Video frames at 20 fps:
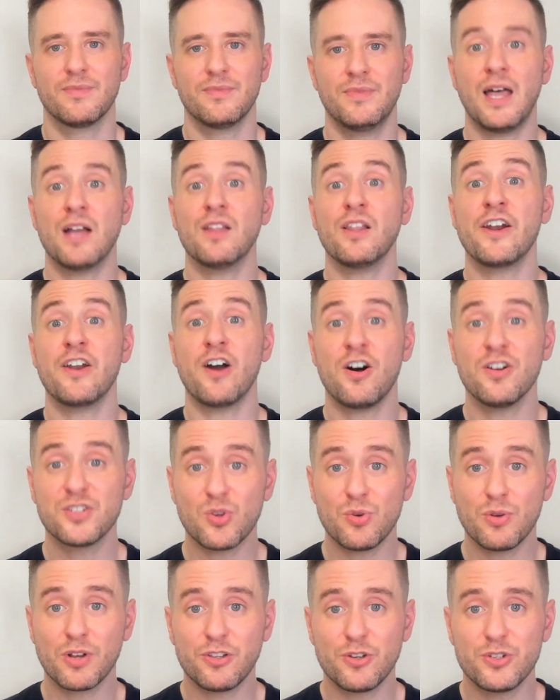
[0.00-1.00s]
That line
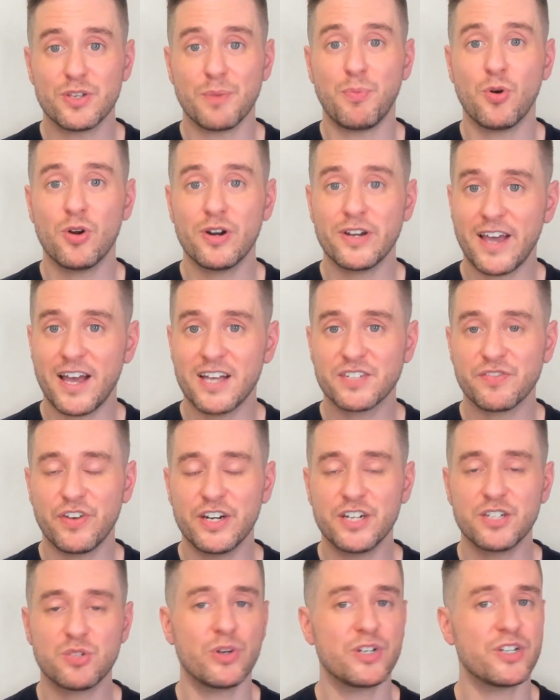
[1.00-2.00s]
also includes a port cask
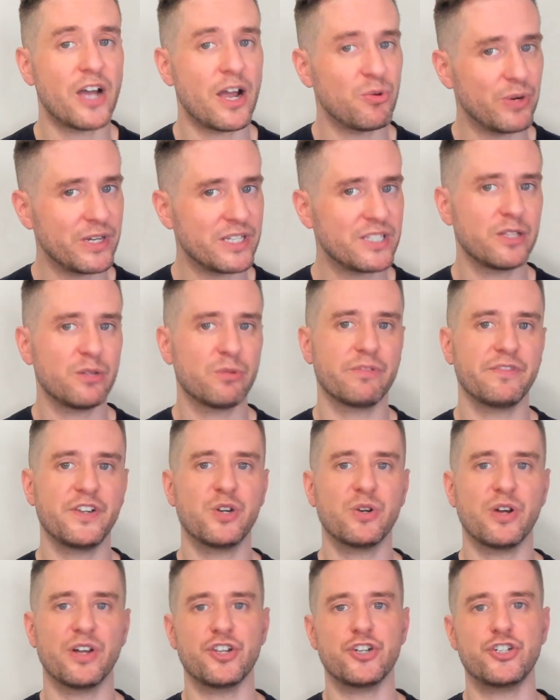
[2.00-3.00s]
finish, which I recently
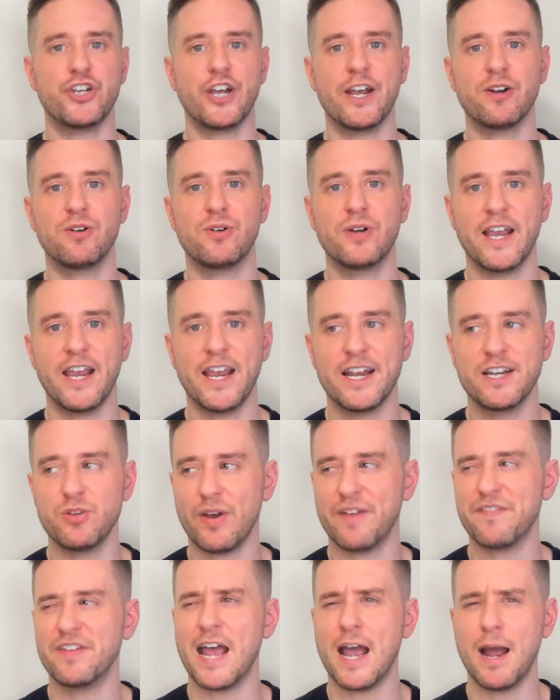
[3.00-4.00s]
reviewed on the channel, and you
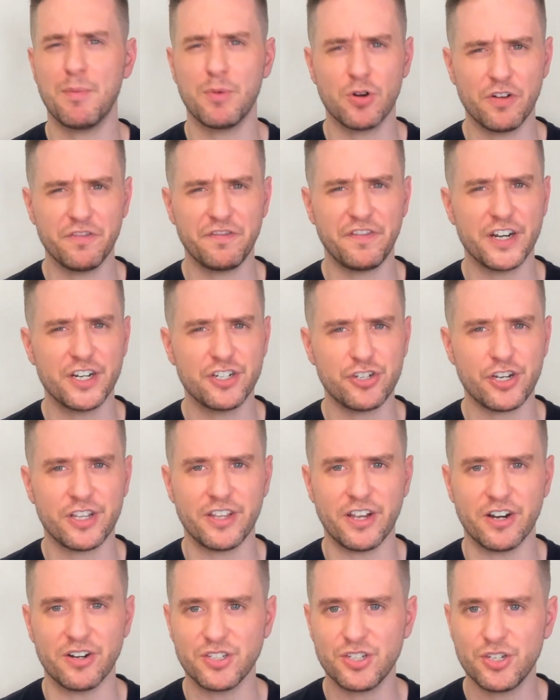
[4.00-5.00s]
have an Amarone finish in
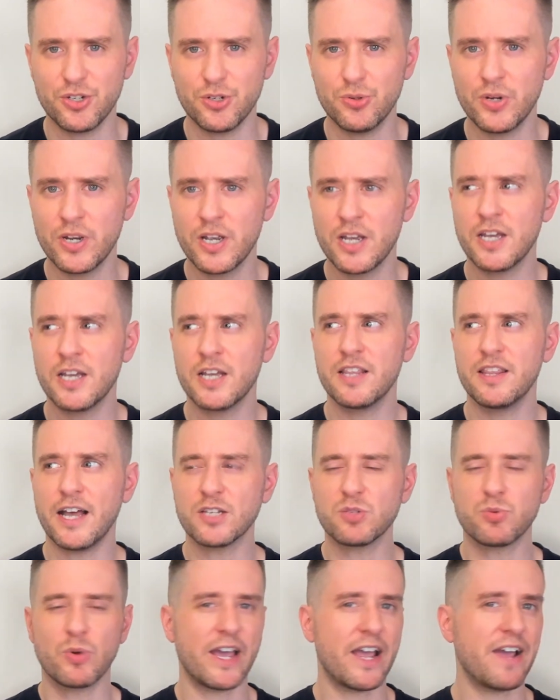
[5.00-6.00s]
there too.
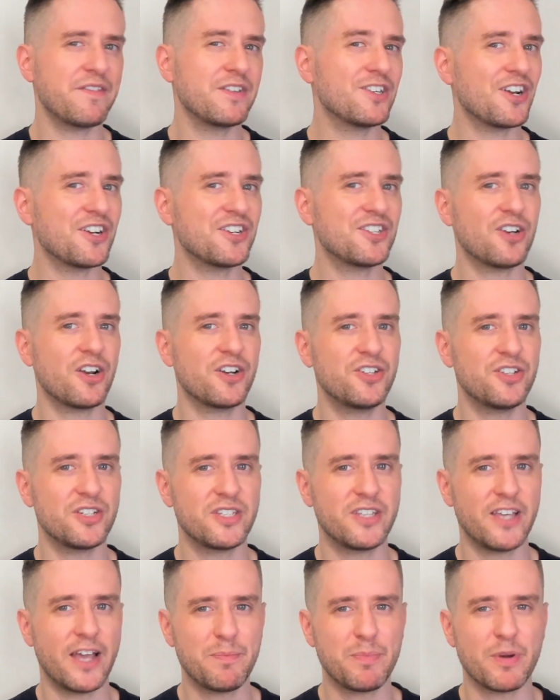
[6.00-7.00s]
That's one I haven't touched on
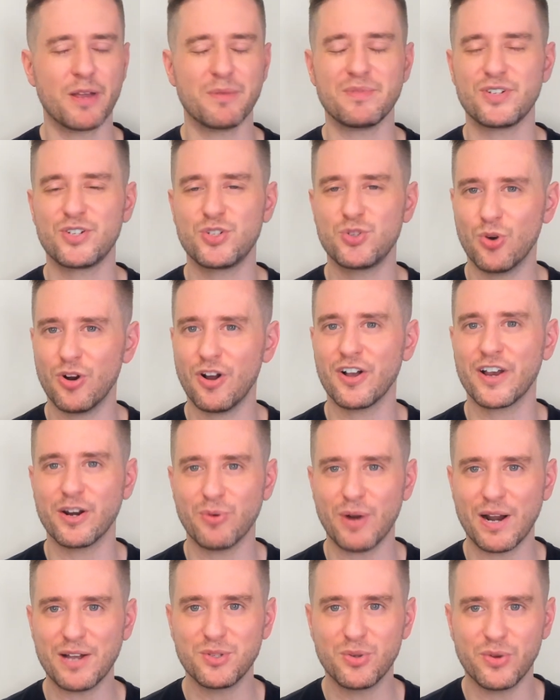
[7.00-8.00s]
just yet, but I'm sure I'll get
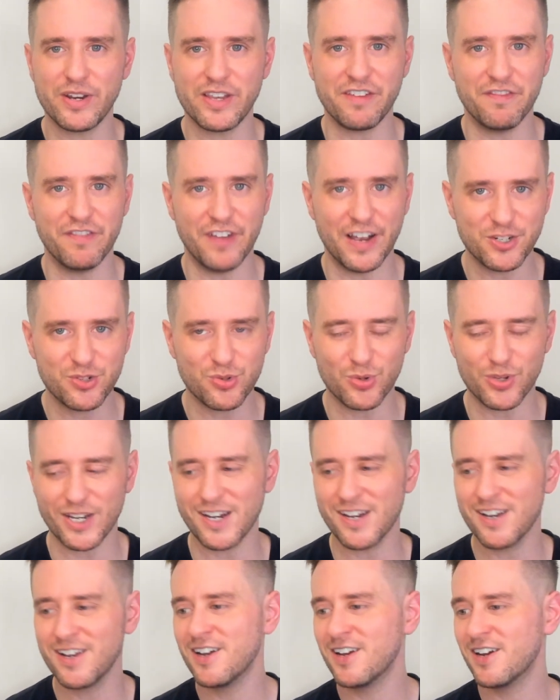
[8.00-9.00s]
around to it
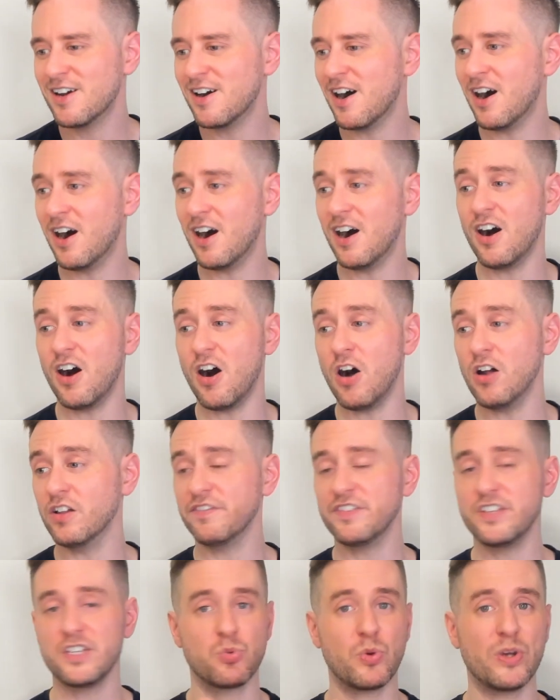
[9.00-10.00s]
eventually. Uh, all
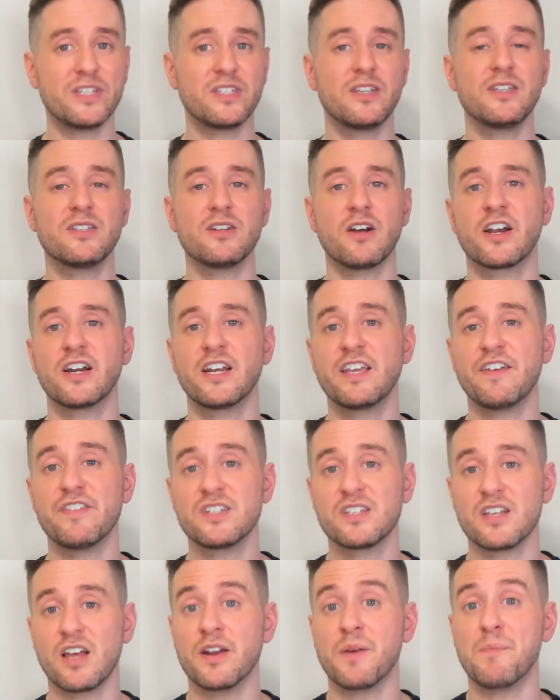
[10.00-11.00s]
of these whiskeys are going to give
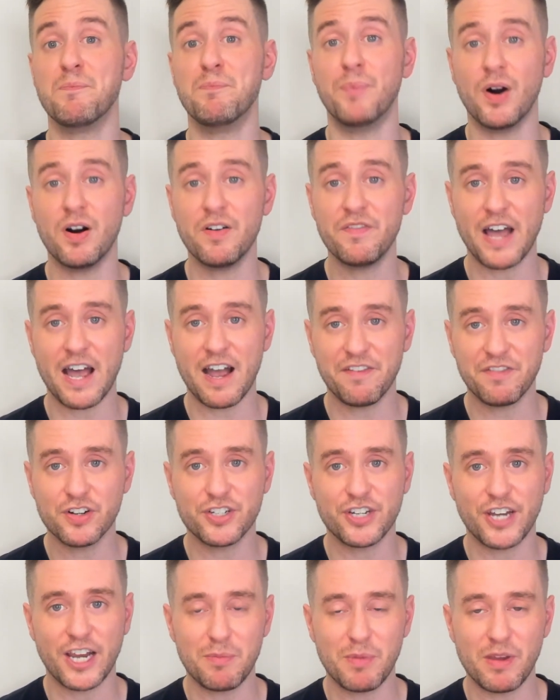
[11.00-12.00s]
us an above
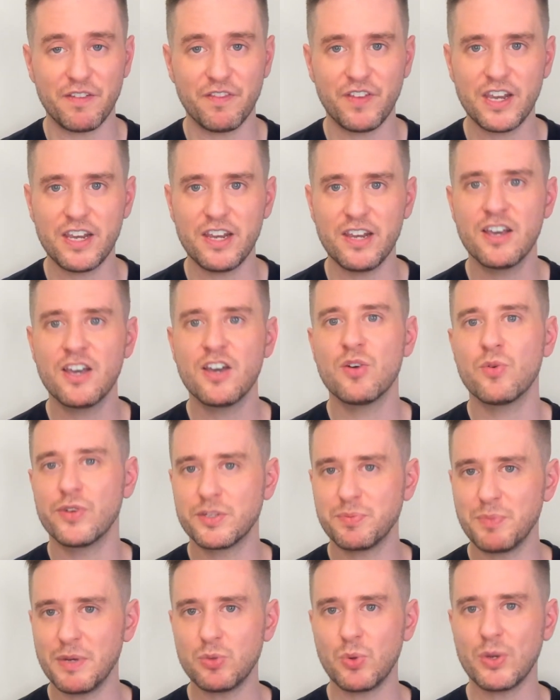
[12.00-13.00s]
average ABV,
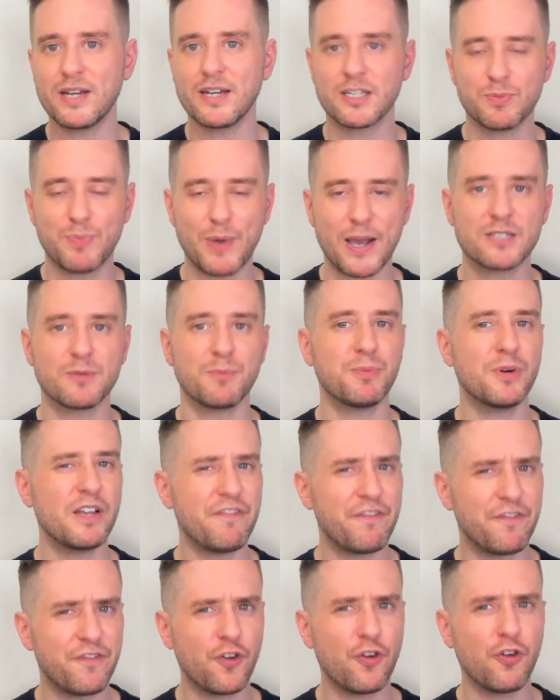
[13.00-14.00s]
which means we can expect some
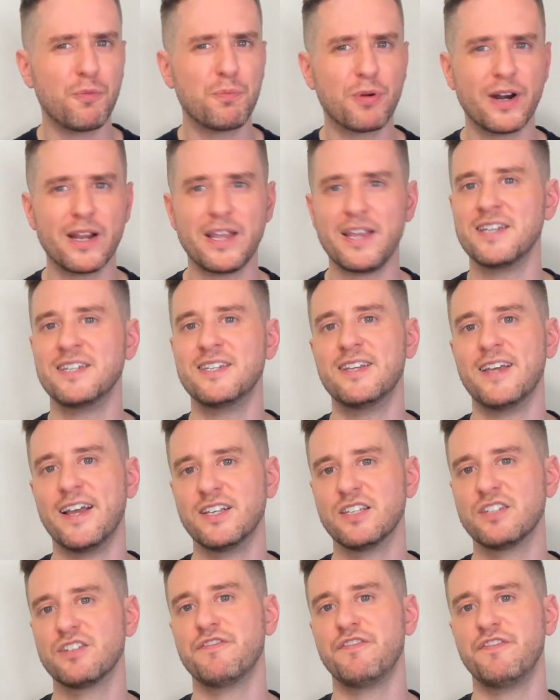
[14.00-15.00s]
pretty full, pretty
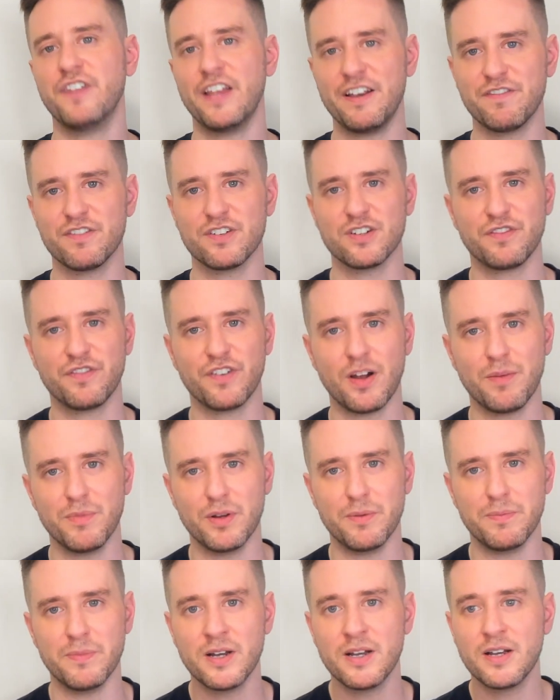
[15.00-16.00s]
intense flavors from
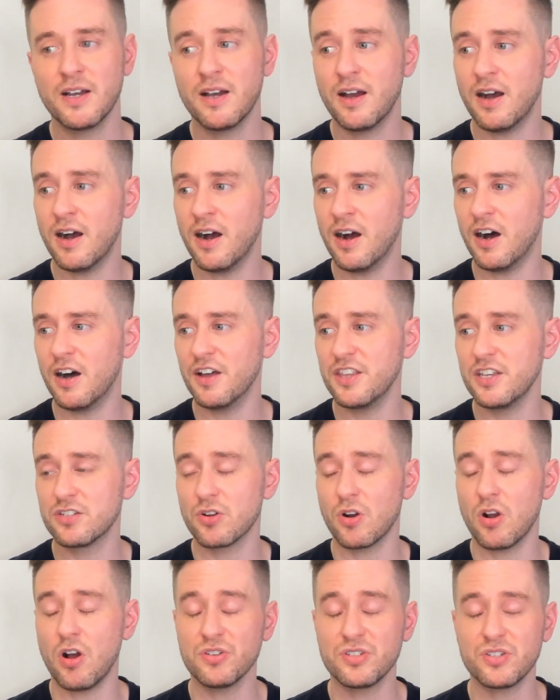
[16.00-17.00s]
them. Uh, these
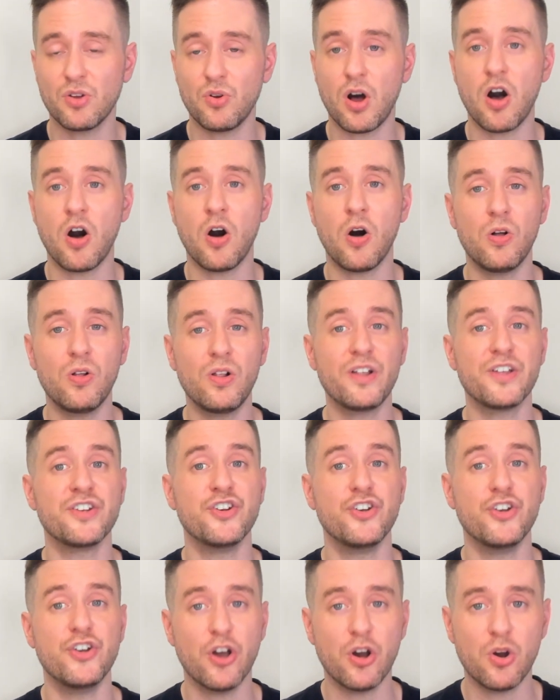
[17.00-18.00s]
are also all
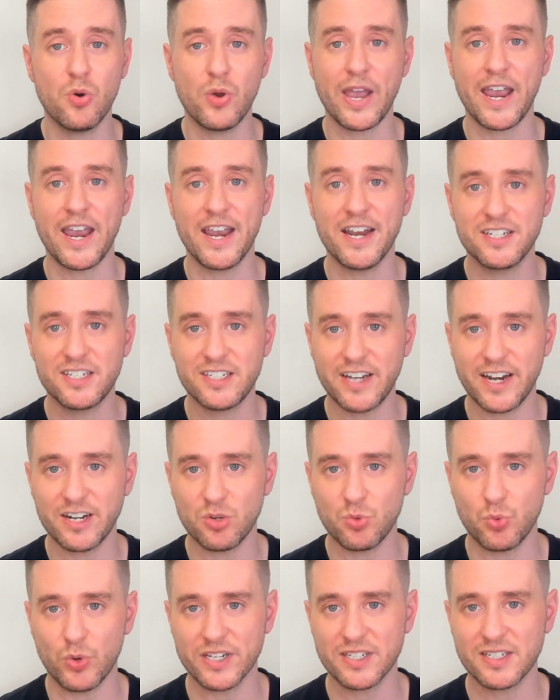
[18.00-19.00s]
no age
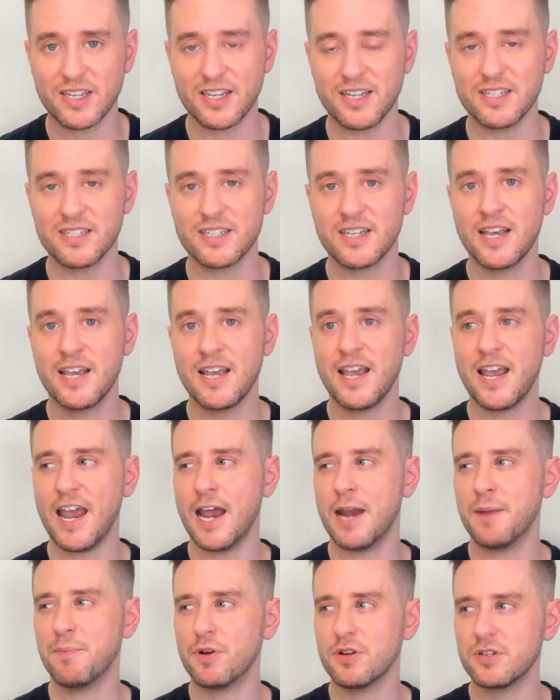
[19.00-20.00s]
stated whiskeys.
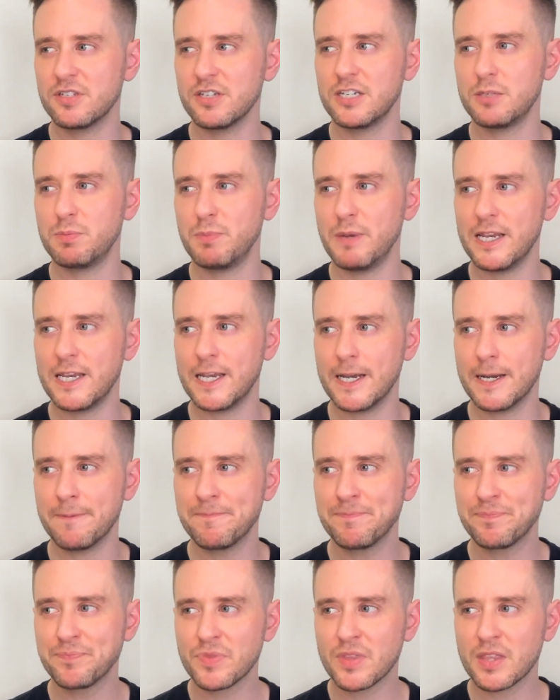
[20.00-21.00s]
And personally
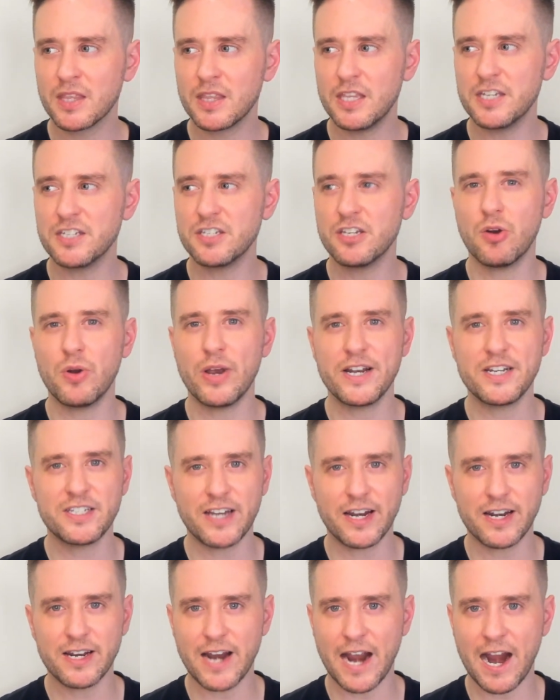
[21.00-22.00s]
speaking, these no age
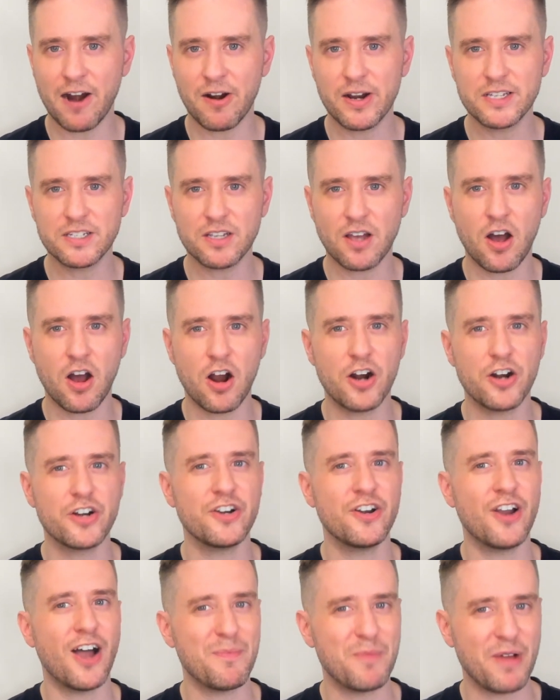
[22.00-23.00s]
stated Arrans are
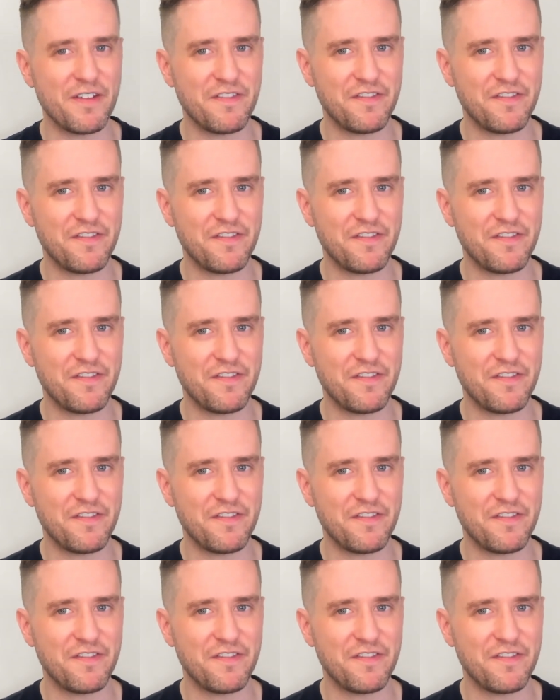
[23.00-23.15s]
not my